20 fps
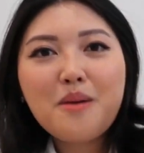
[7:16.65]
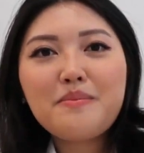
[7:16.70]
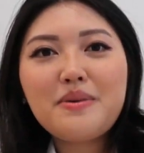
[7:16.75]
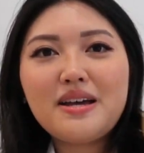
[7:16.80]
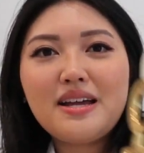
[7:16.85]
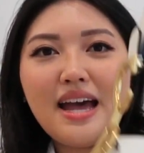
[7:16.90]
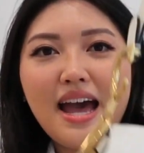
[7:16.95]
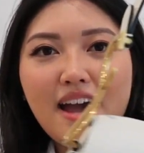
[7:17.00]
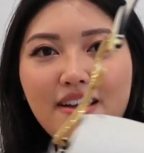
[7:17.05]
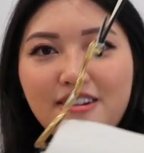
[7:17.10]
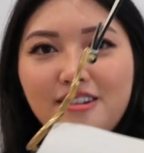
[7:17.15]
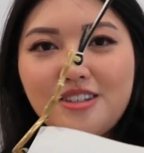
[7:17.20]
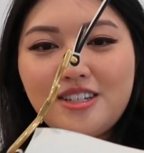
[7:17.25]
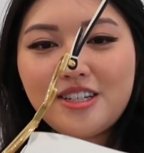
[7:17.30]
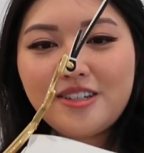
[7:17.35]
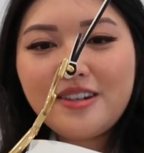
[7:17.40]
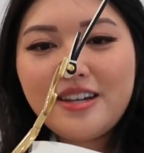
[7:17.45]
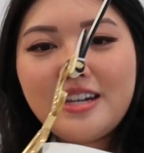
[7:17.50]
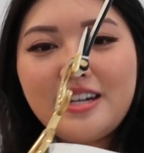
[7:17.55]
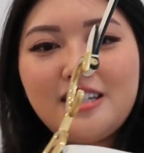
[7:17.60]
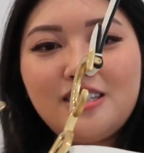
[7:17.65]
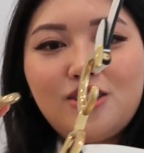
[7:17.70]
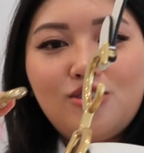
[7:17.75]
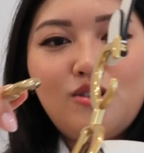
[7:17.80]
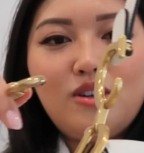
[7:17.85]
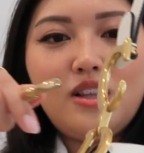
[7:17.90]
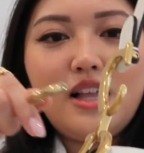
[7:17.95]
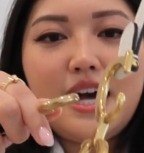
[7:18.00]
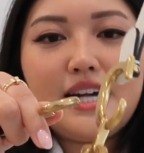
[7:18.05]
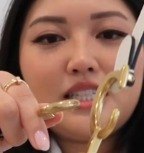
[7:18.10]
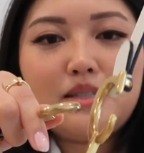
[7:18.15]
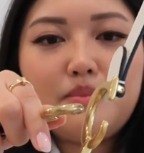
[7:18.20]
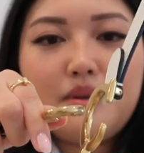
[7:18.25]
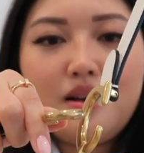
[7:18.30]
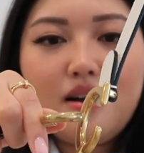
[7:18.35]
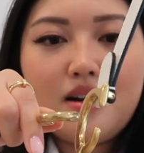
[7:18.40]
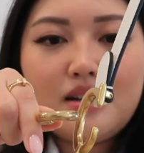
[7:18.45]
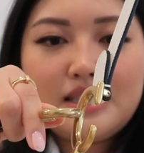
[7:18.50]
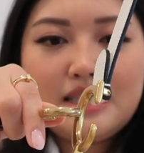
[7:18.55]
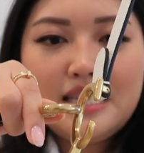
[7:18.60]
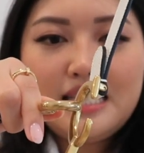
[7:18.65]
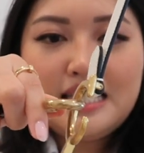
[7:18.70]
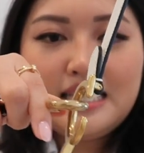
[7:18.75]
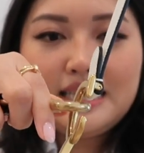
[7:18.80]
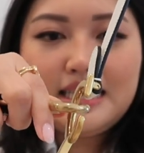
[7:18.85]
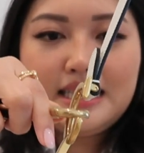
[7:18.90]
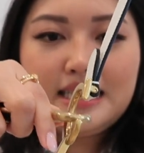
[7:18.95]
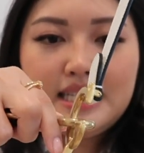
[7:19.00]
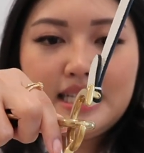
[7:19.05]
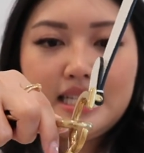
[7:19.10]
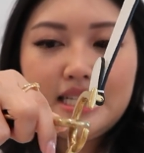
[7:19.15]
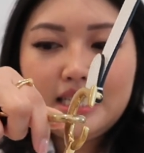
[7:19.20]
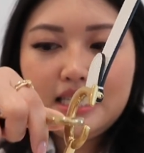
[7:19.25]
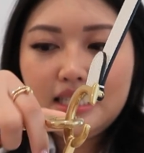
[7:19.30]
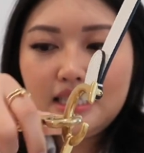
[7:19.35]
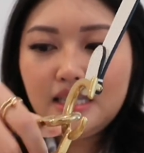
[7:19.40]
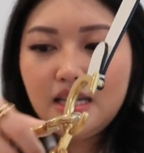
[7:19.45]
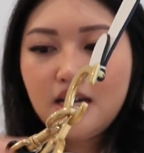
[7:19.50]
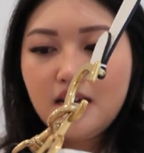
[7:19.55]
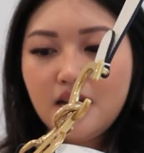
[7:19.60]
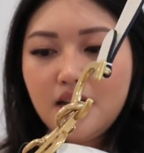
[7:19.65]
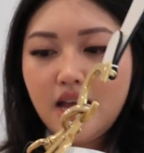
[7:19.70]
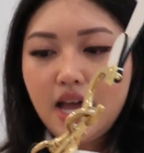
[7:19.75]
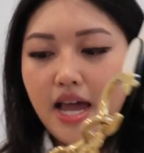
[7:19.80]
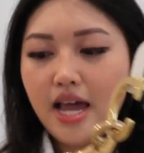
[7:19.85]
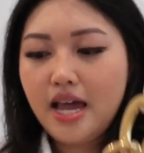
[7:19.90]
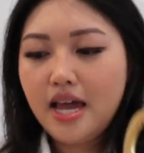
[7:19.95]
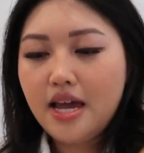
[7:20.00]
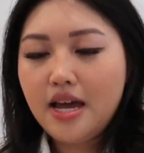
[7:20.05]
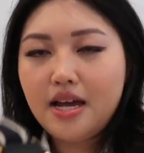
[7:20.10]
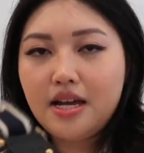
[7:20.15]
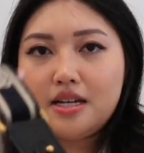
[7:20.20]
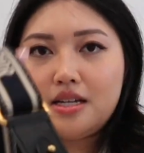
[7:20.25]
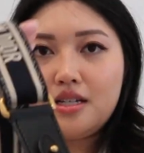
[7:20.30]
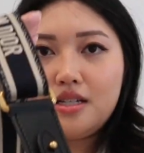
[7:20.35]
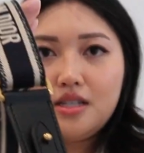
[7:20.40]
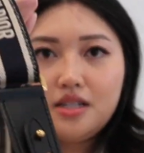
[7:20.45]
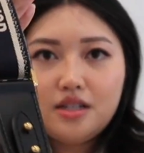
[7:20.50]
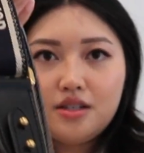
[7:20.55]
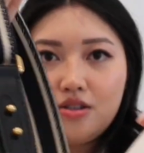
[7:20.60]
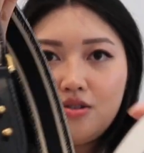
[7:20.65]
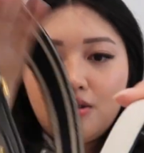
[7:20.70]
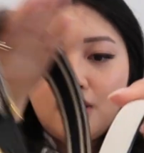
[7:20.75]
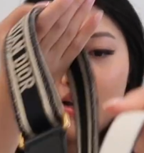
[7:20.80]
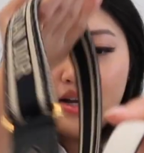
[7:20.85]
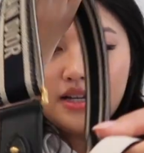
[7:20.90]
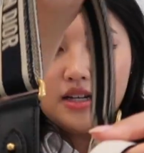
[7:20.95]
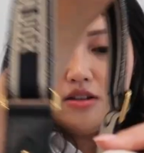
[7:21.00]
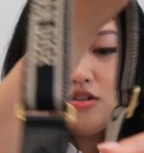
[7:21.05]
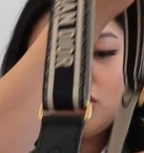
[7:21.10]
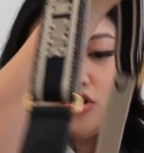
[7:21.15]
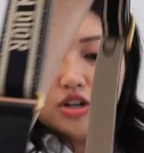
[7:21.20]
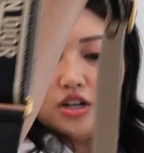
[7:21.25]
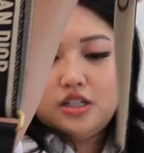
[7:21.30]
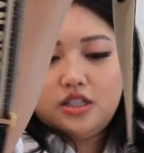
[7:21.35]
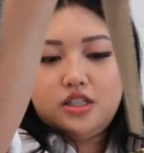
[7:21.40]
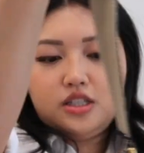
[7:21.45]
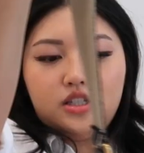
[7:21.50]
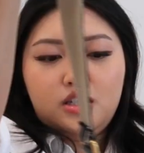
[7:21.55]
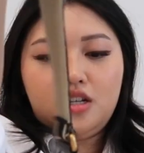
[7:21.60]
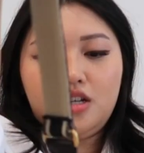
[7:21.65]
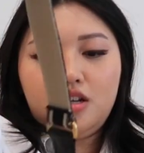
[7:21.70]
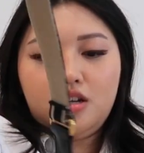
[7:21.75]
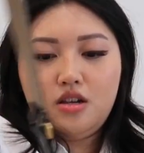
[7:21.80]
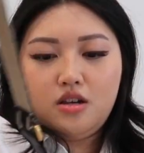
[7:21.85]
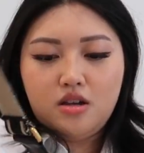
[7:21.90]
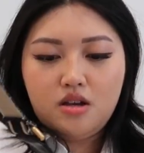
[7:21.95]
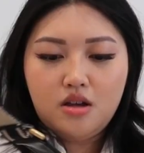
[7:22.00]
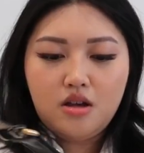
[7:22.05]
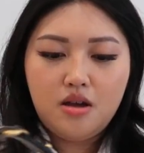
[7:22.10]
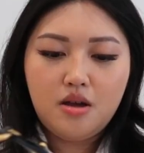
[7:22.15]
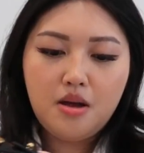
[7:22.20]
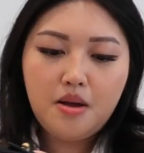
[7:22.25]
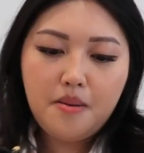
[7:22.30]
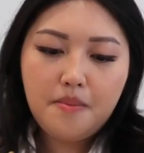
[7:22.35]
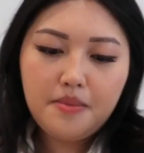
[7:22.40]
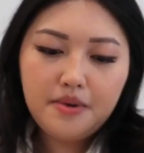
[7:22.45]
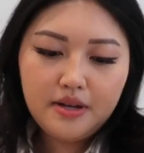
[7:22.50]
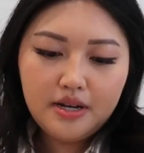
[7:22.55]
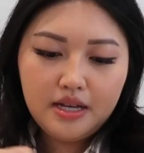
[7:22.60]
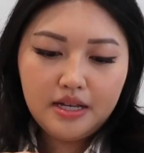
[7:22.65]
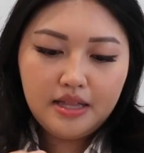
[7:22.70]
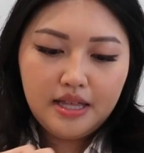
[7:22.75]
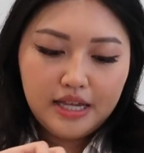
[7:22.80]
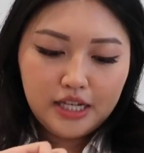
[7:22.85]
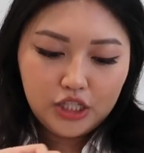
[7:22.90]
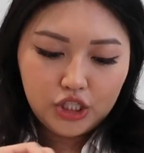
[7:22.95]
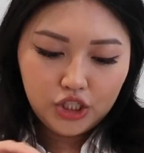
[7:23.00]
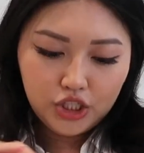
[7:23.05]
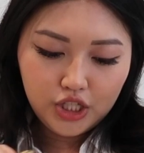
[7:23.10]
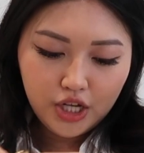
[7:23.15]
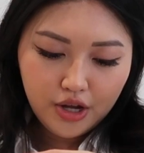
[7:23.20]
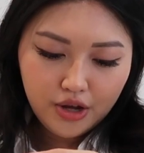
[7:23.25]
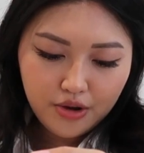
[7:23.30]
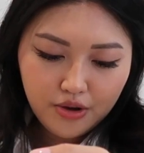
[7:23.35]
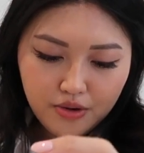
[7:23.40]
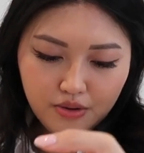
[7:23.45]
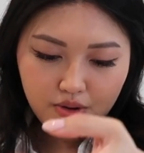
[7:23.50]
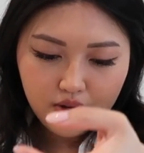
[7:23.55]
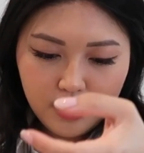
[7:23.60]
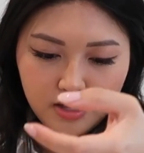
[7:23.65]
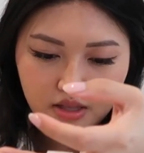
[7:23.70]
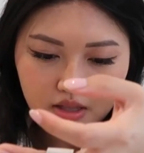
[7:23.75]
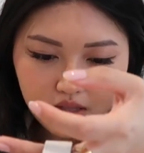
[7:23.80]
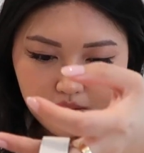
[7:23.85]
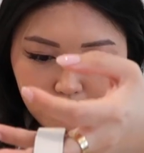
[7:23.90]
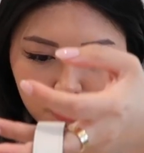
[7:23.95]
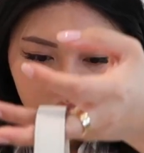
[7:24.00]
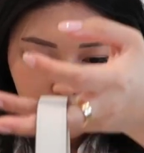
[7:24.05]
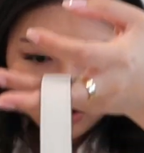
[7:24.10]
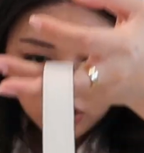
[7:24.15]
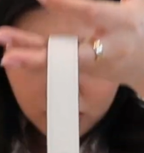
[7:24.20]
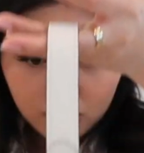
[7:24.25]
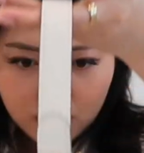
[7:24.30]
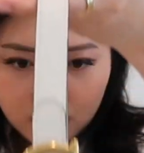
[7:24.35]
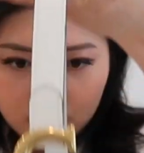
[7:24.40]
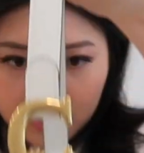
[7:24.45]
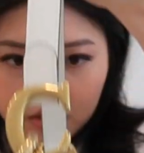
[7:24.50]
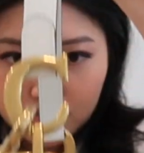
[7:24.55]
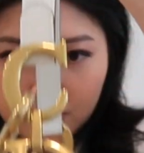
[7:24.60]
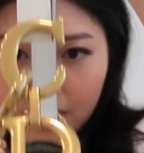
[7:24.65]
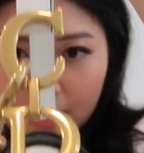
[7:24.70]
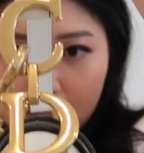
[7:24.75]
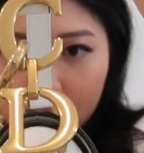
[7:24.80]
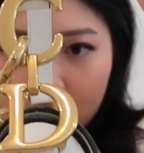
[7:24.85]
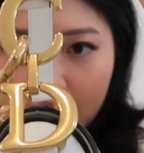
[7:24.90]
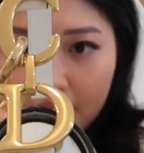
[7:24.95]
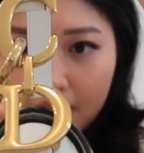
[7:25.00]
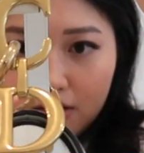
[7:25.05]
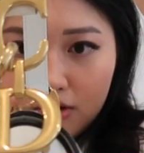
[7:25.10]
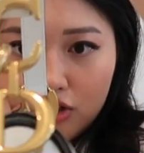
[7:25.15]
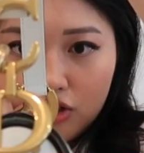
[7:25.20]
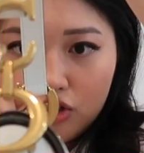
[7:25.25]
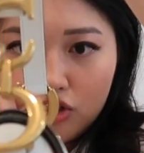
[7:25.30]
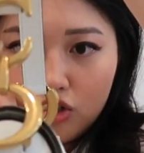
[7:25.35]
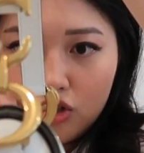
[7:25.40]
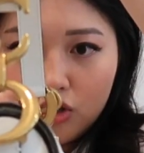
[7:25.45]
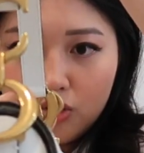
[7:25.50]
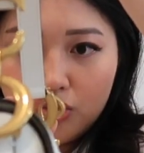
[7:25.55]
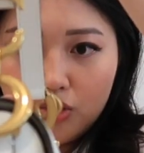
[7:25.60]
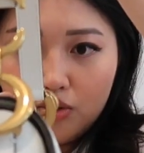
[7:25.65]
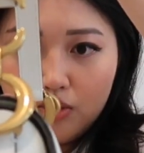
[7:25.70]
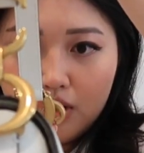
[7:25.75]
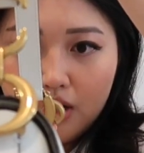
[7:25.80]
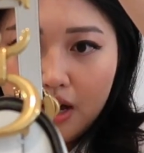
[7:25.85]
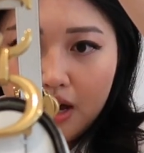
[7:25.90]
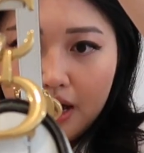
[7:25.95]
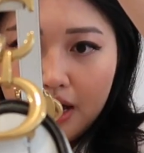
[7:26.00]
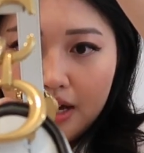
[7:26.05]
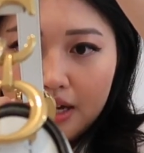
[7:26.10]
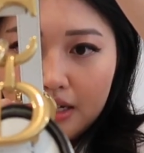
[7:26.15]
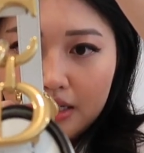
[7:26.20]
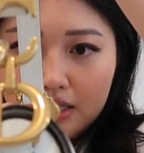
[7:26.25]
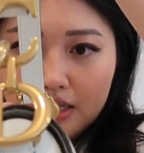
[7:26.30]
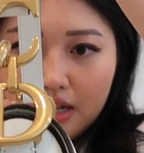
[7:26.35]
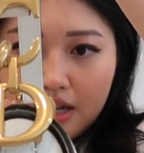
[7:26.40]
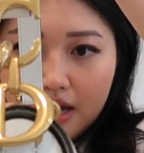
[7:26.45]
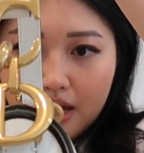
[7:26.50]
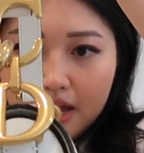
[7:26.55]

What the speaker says: But how you do it is you clasp it onto the C's and you kind of just put it like so. Let me do this right now to show you guys.